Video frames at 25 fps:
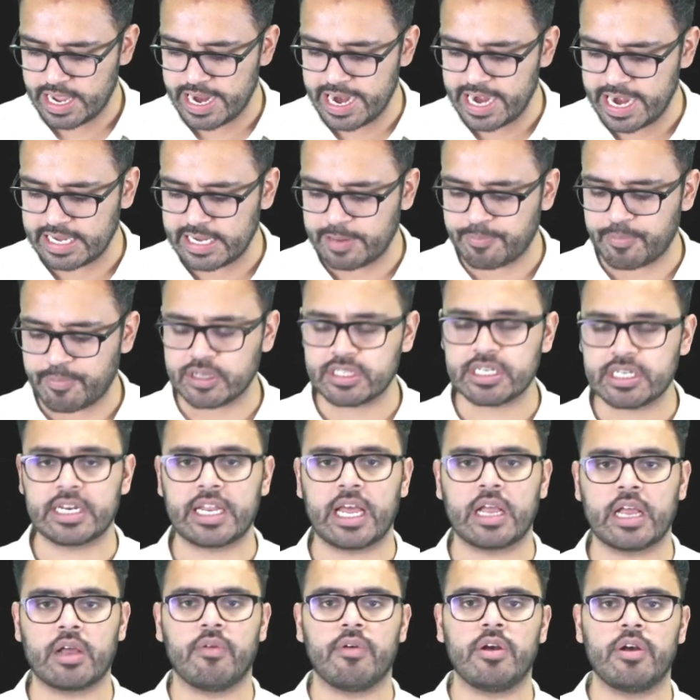80%
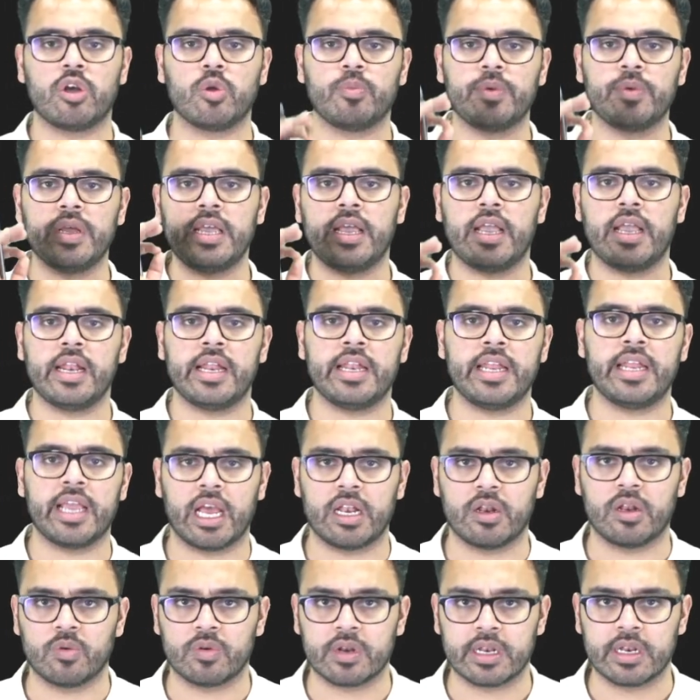are going to be
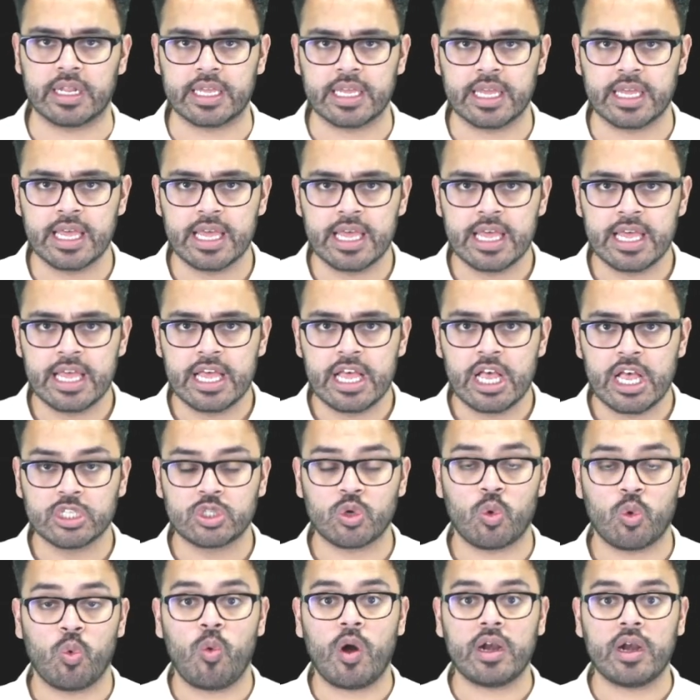clinical only.
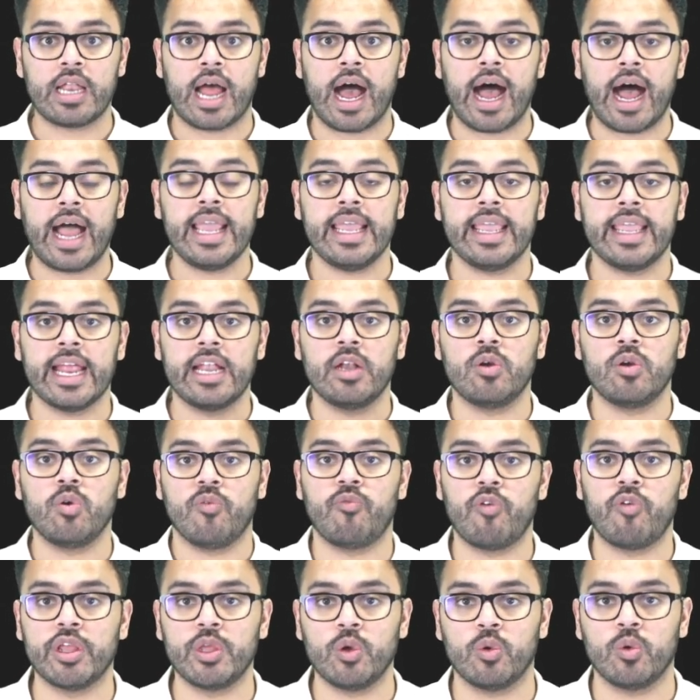So what I can do
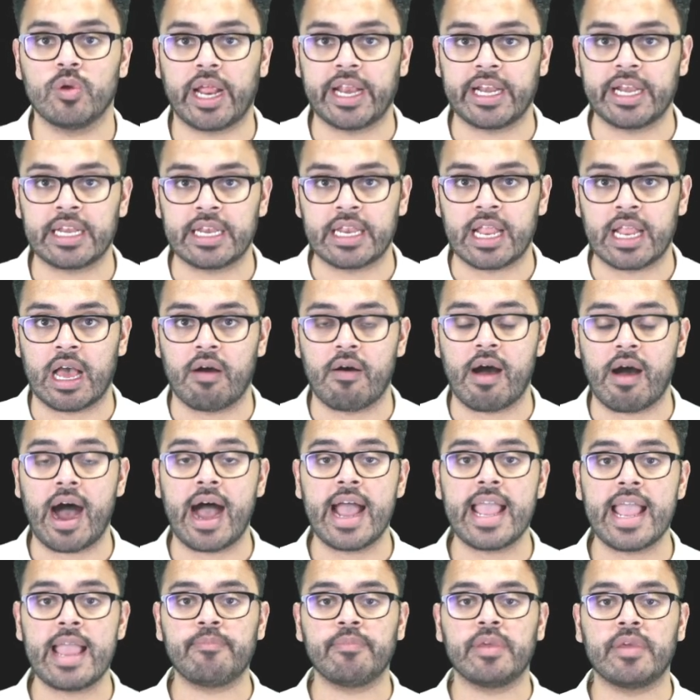for you right now,
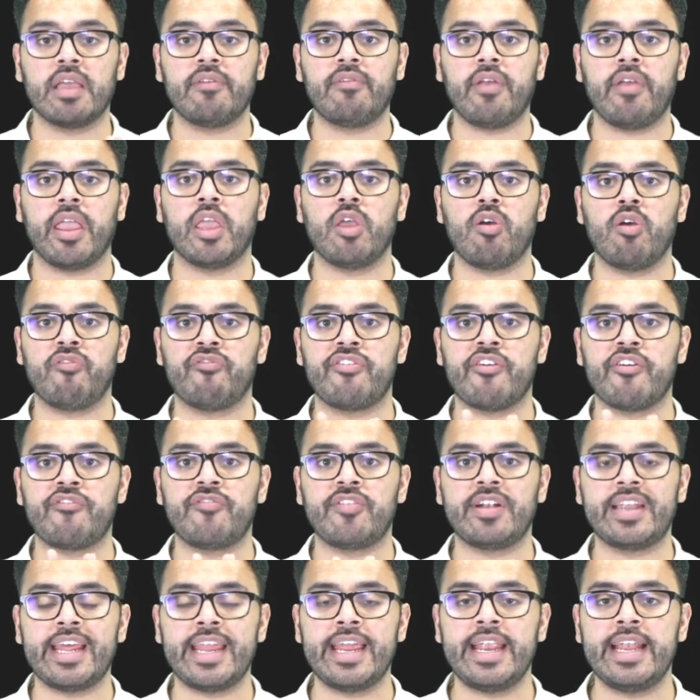I am giving you
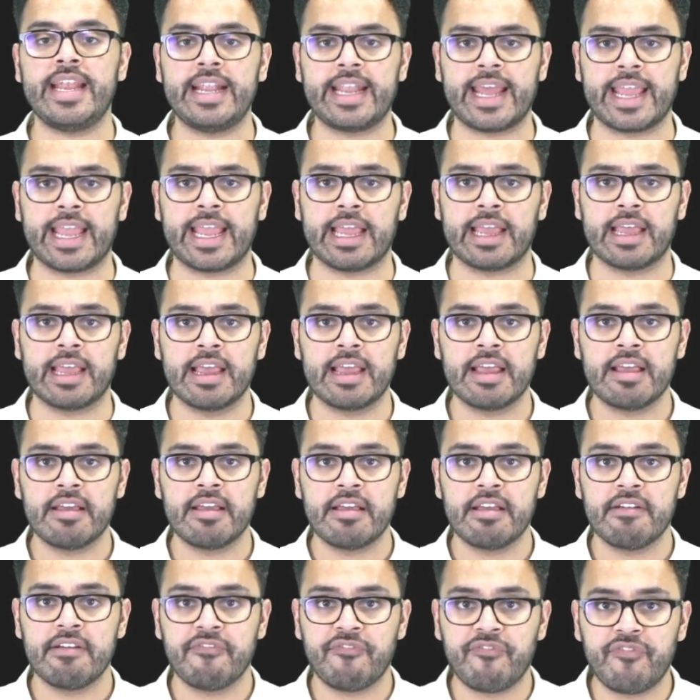15 day
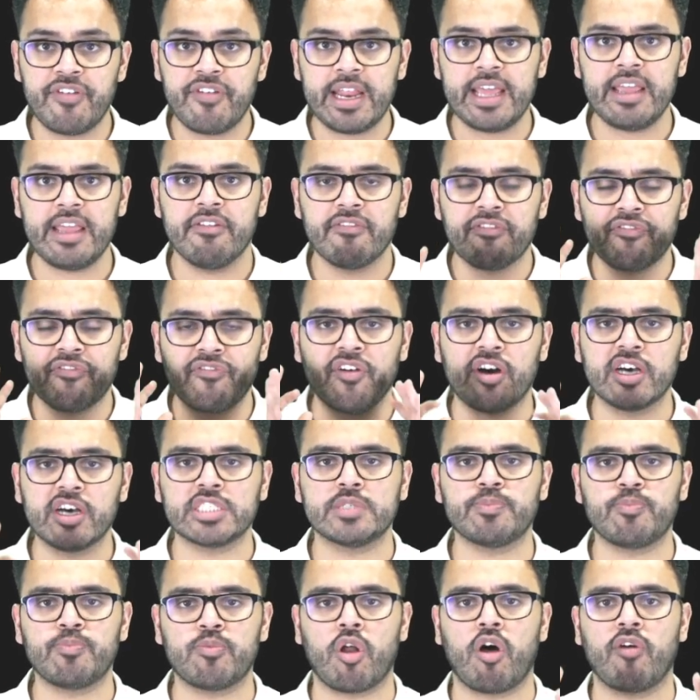free
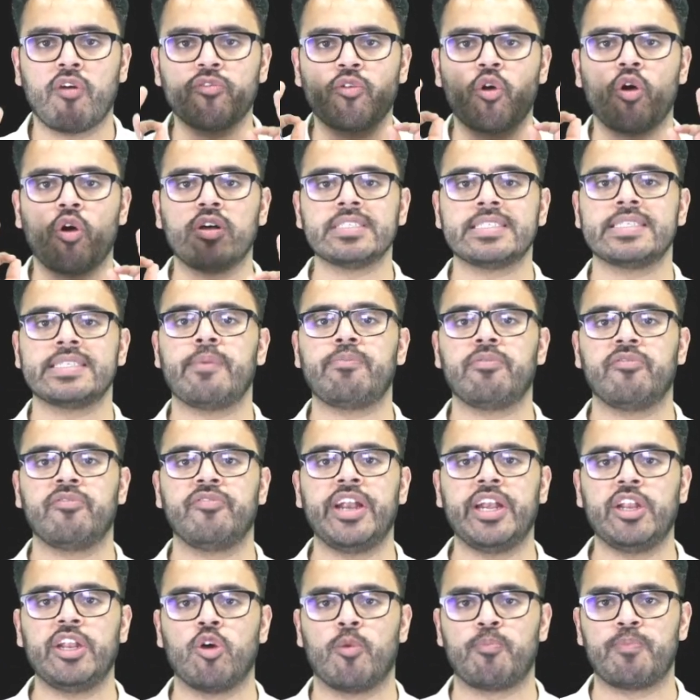first prof concept
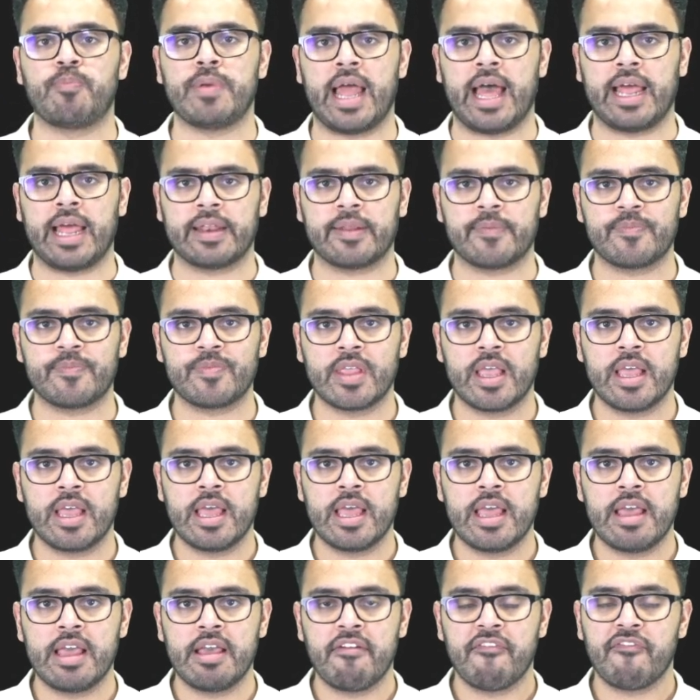video plan
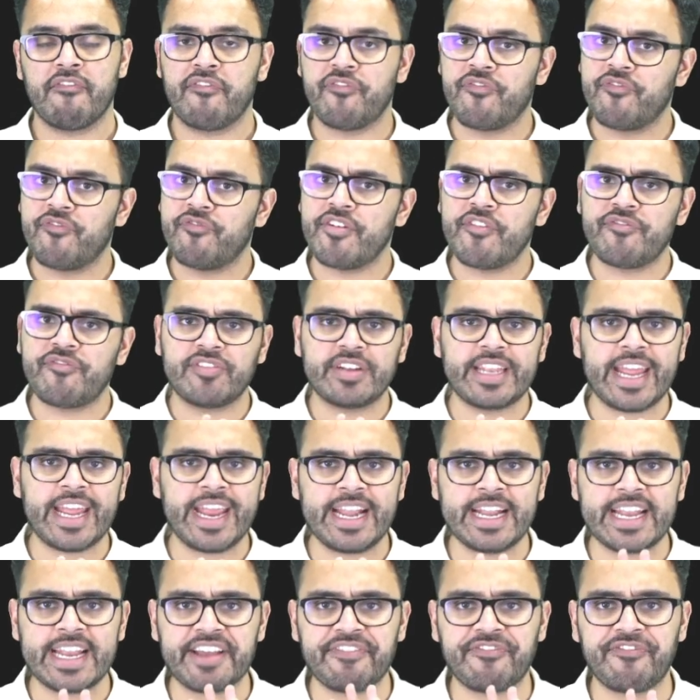
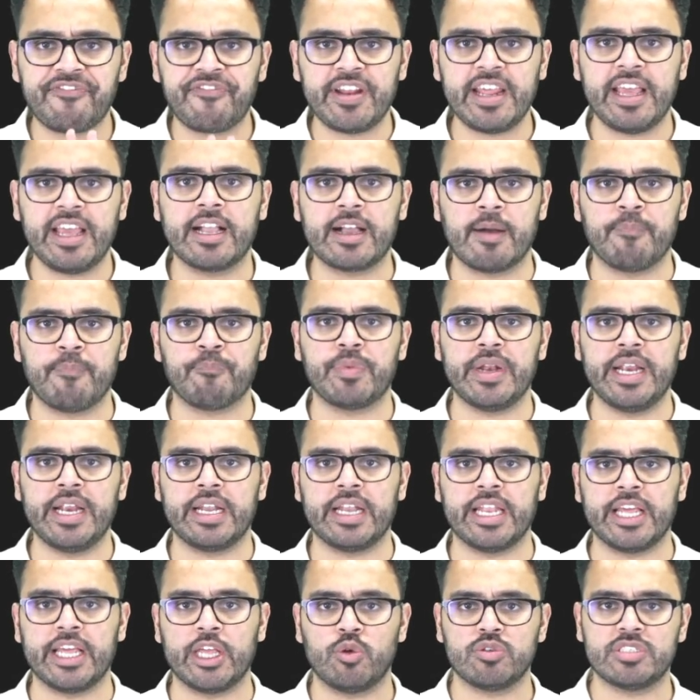15 day free
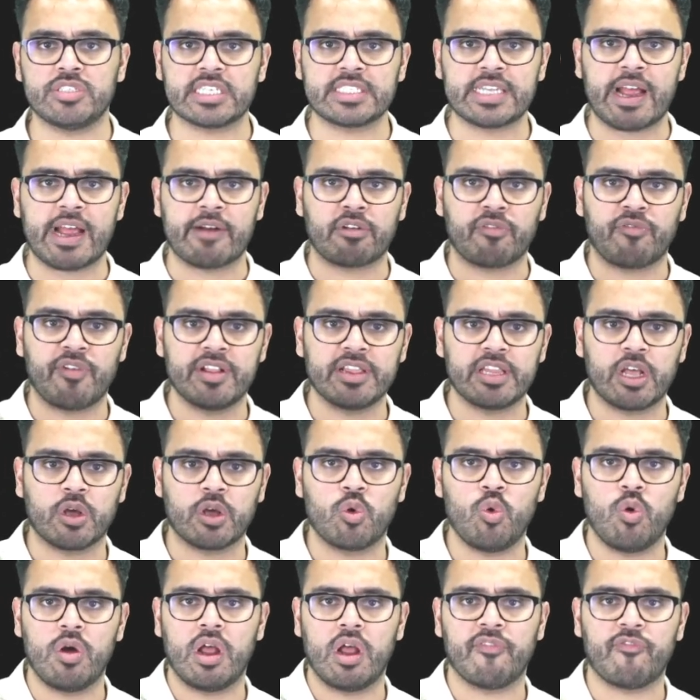completely. You just have to fill the
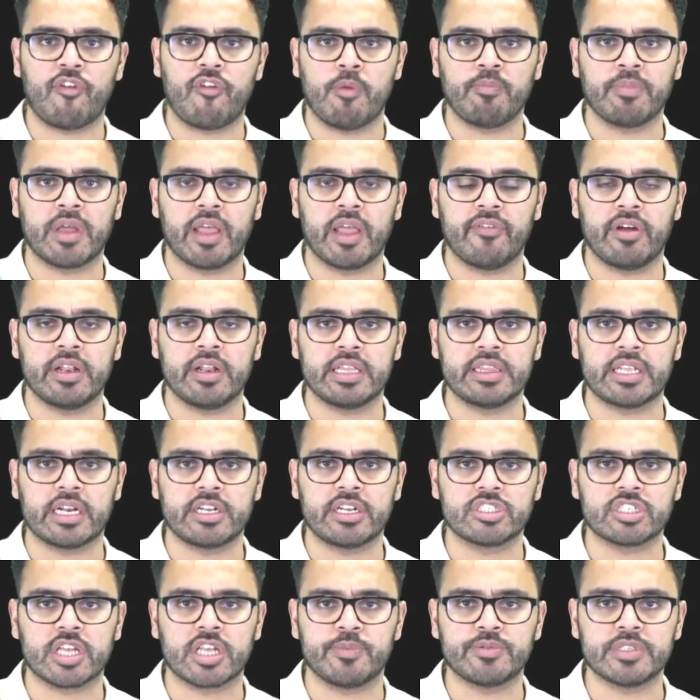Google form given in the
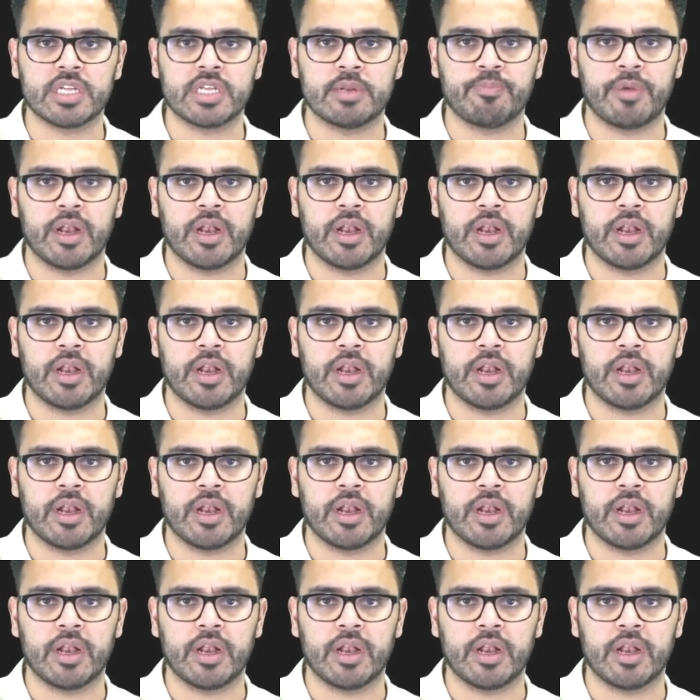description